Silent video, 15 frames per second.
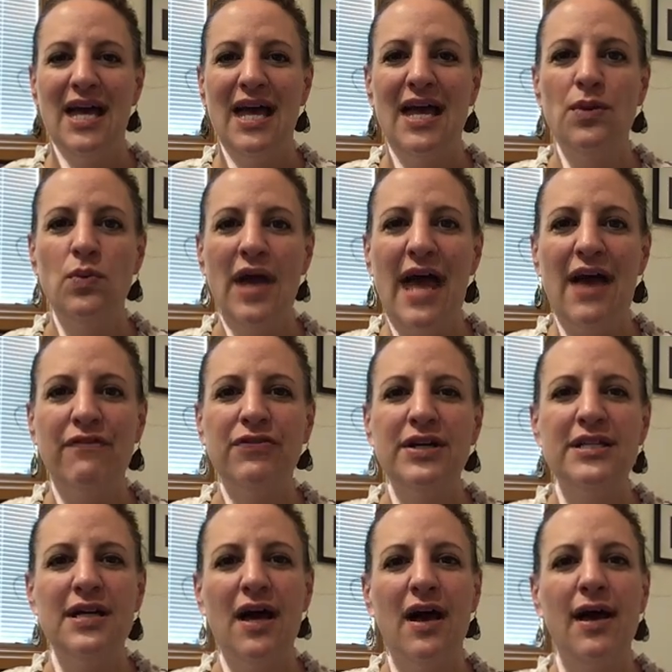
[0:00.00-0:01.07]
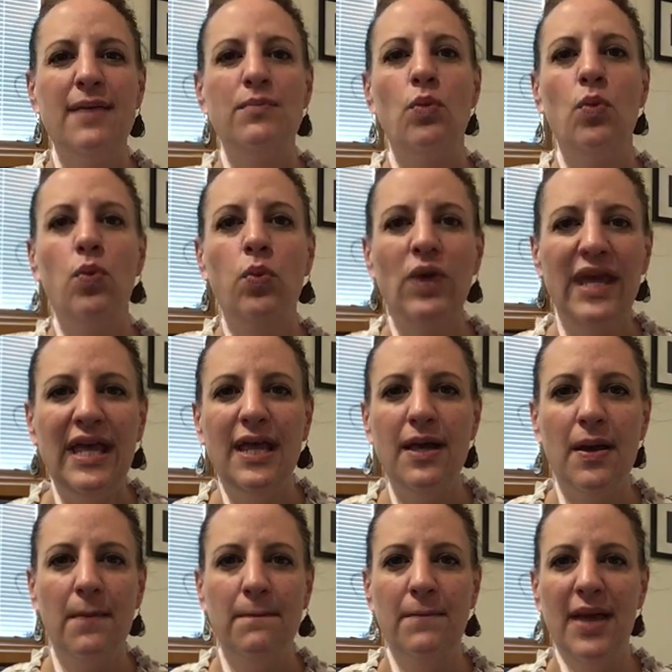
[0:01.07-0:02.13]
And every time we
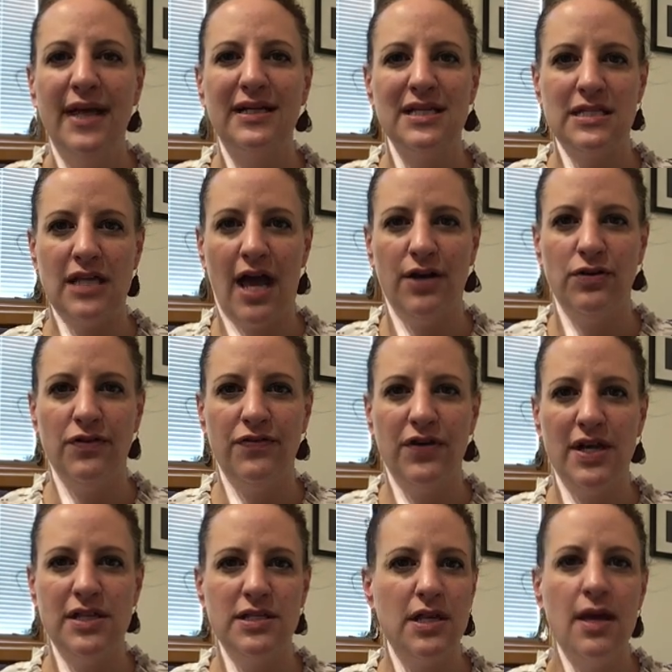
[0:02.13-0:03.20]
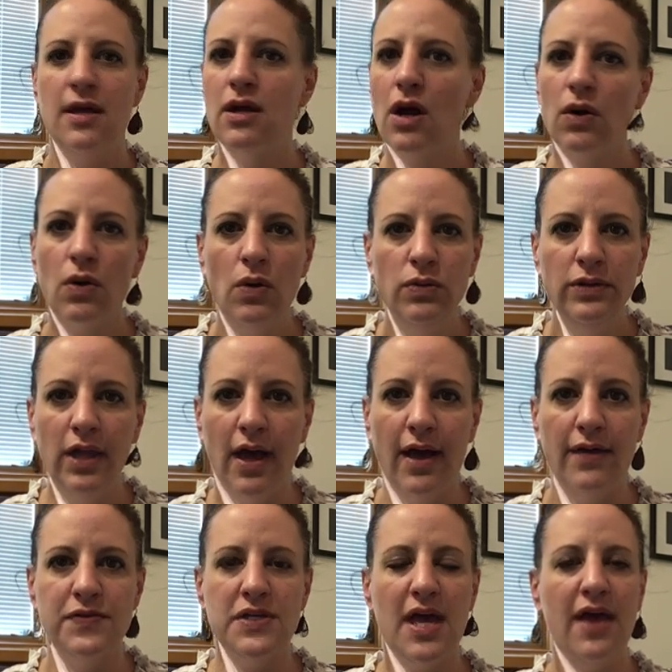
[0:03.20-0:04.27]
make a sacrifice in our own
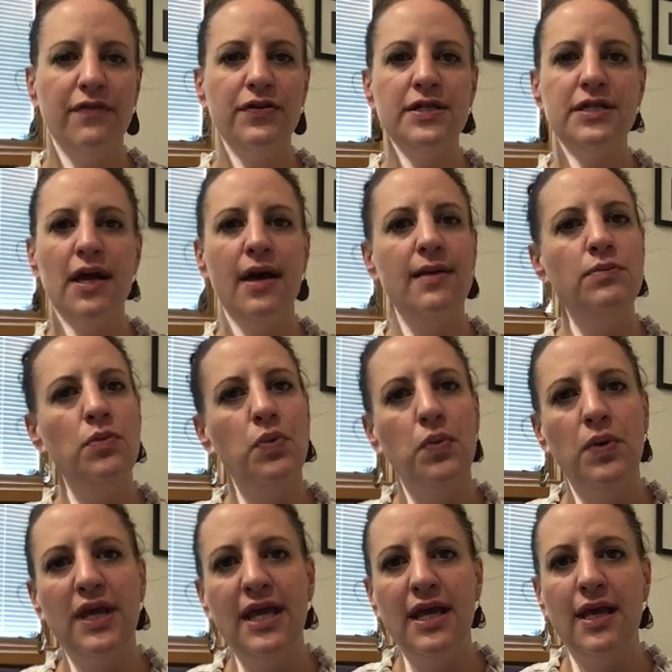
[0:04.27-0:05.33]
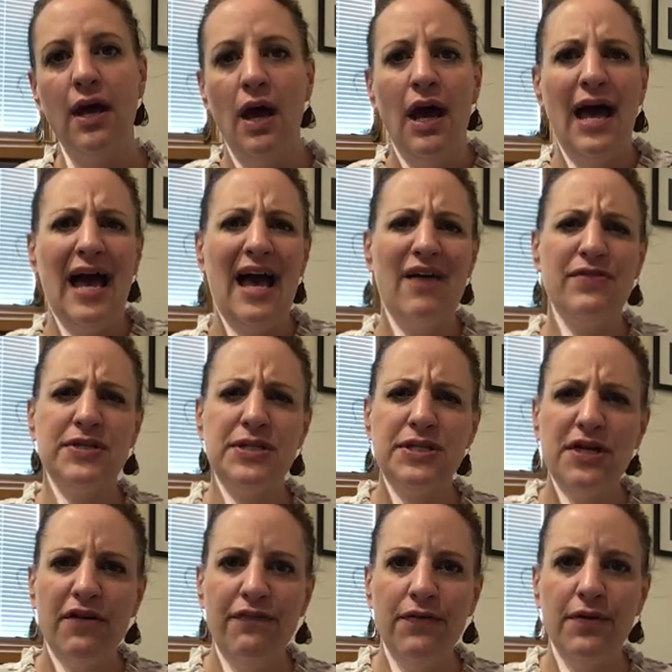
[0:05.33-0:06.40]
lives, every time we have a
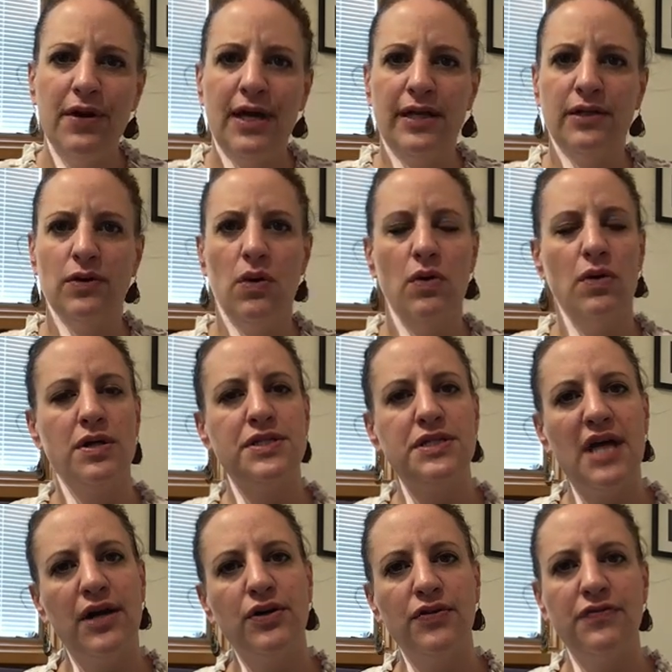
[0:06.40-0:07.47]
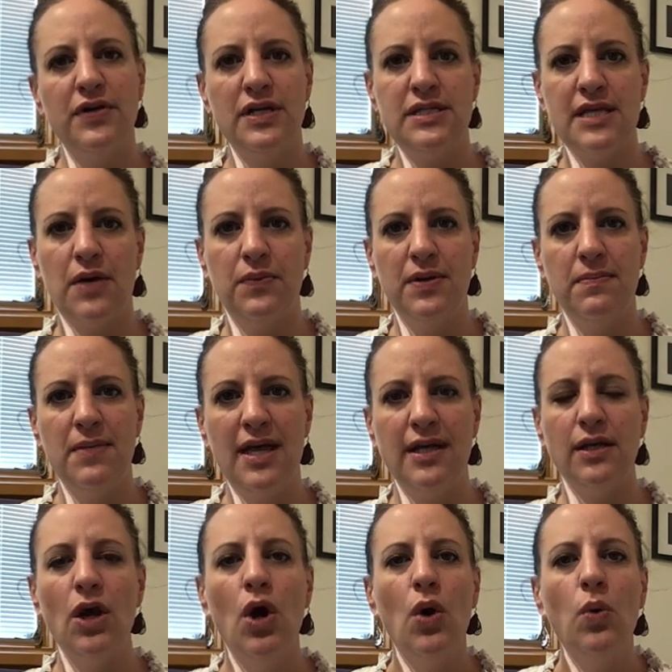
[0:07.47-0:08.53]
suffering or a sacrifice that we make,
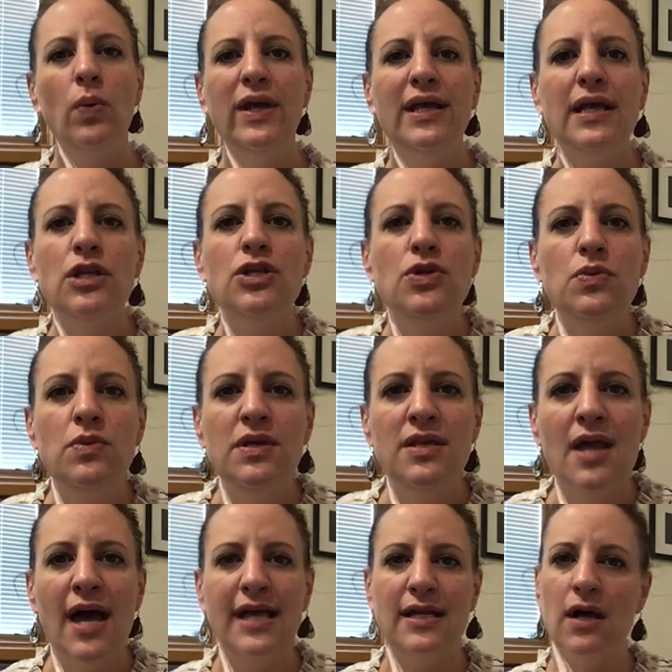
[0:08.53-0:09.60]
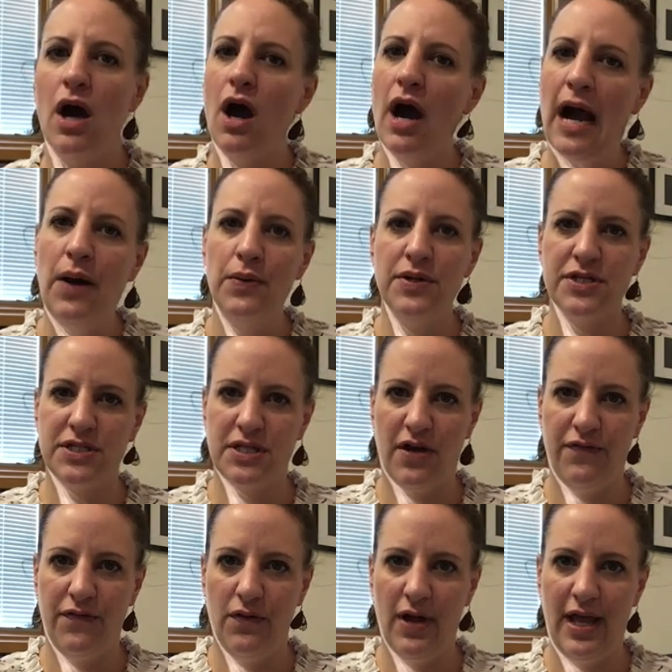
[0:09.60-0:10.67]
we can unite our
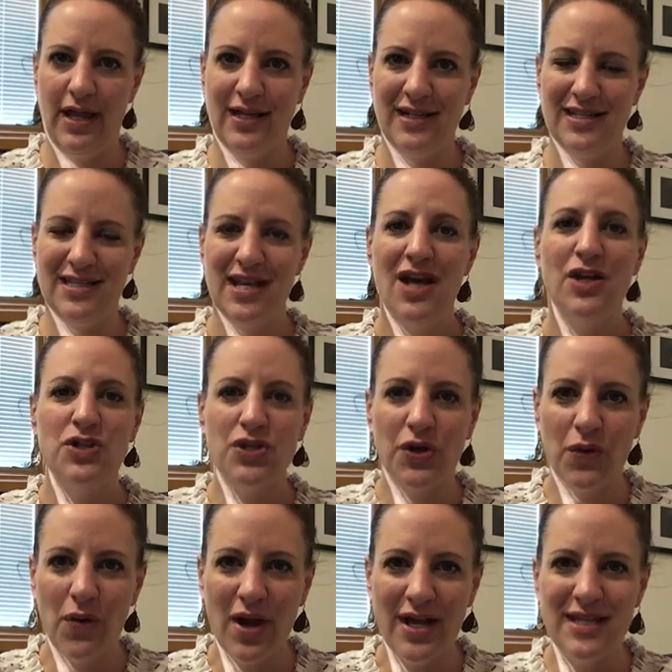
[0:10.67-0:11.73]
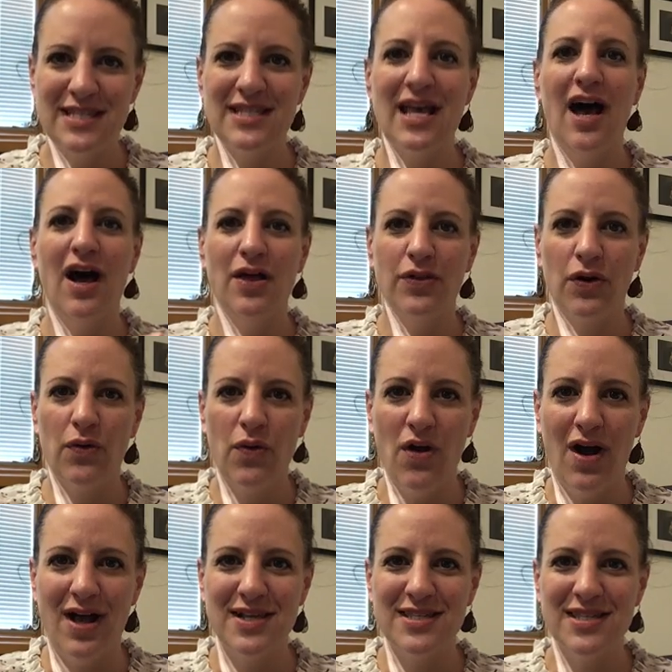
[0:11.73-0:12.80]
sufferings to Christ on the
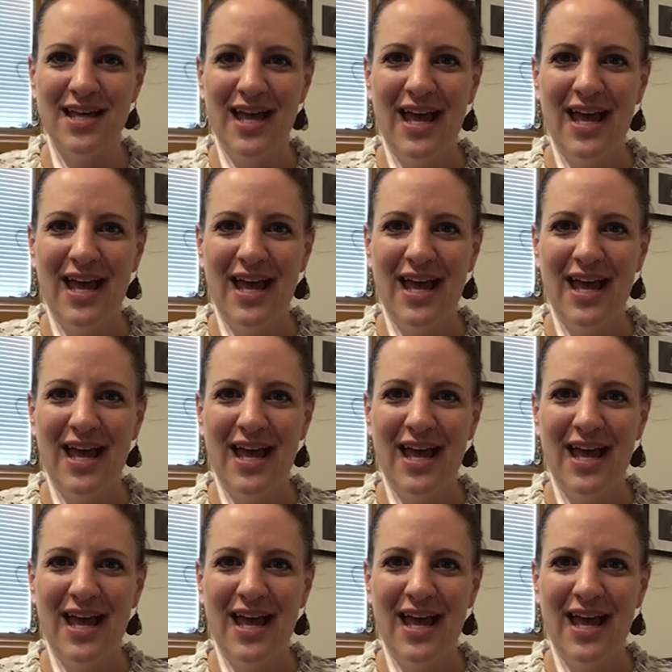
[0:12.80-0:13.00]
cross.